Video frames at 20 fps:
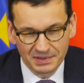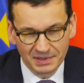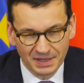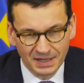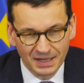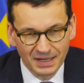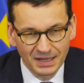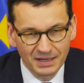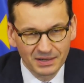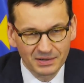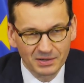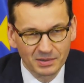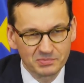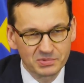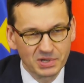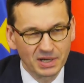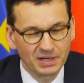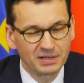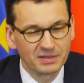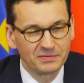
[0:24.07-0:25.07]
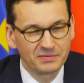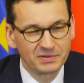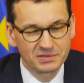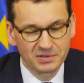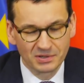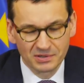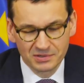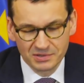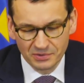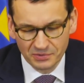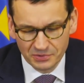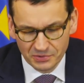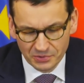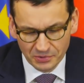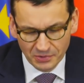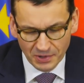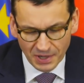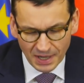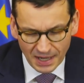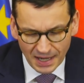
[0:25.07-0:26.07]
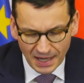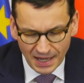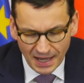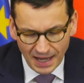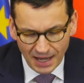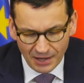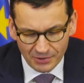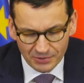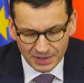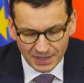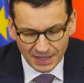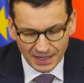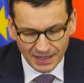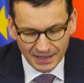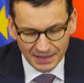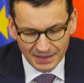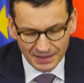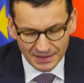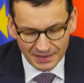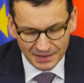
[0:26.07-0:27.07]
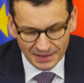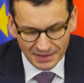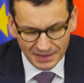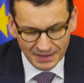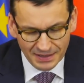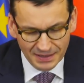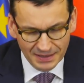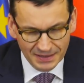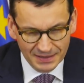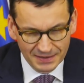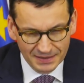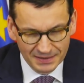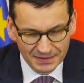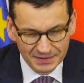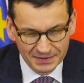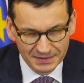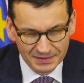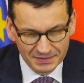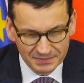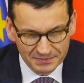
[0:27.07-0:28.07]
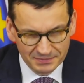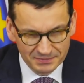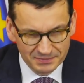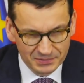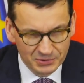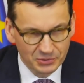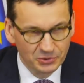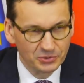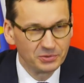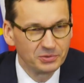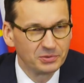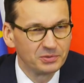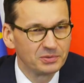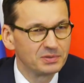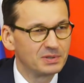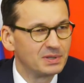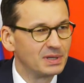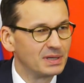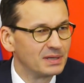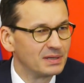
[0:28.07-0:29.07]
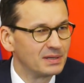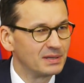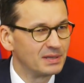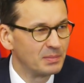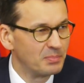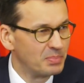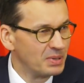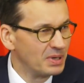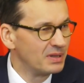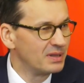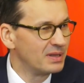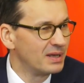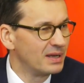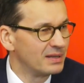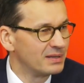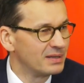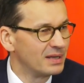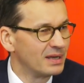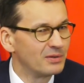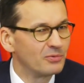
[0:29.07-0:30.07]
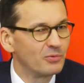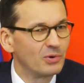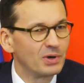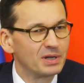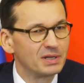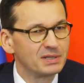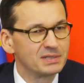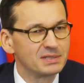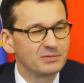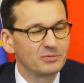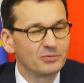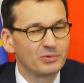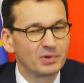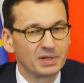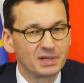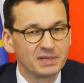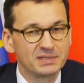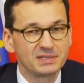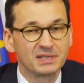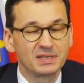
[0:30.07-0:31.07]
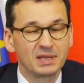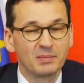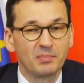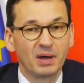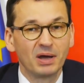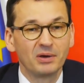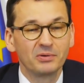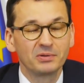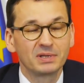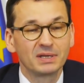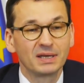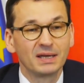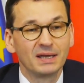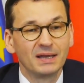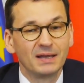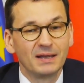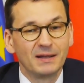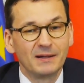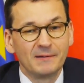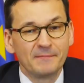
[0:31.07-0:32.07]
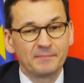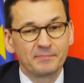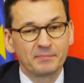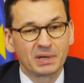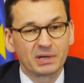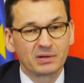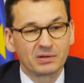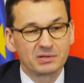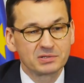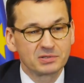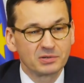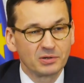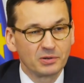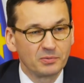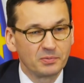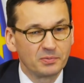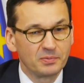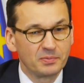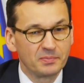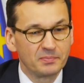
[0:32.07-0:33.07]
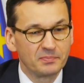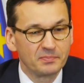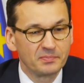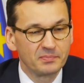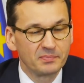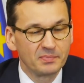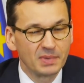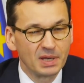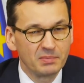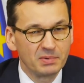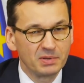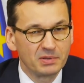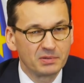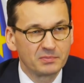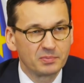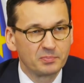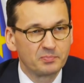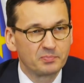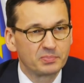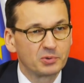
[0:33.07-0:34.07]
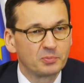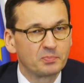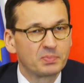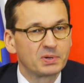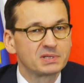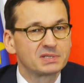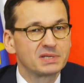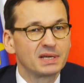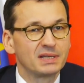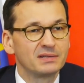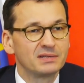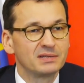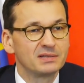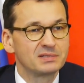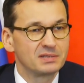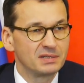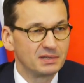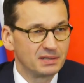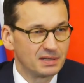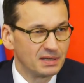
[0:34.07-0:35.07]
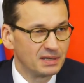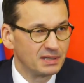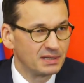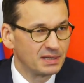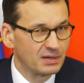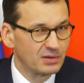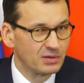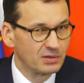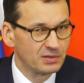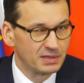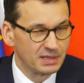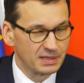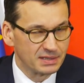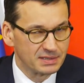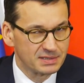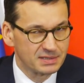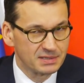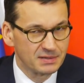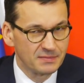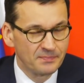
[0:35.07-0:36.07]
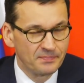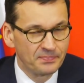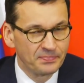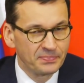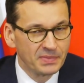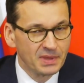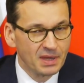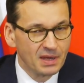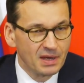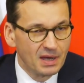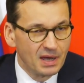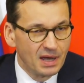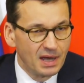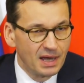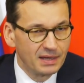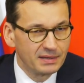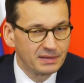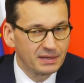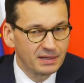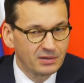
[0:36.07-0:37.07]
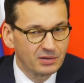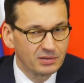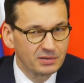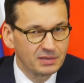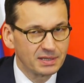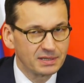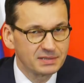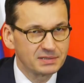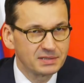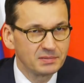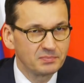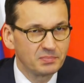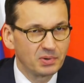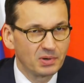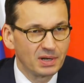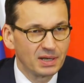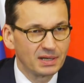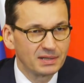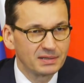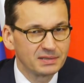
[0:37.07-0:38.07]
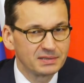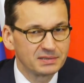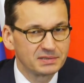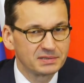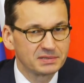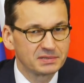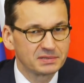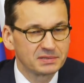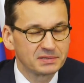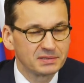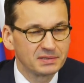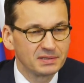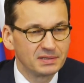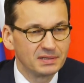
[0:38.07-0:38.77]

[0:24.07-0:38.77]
clear objective is also to outline to you the bill and what is it about, but also maybe to present this in the context. And the context in Poland is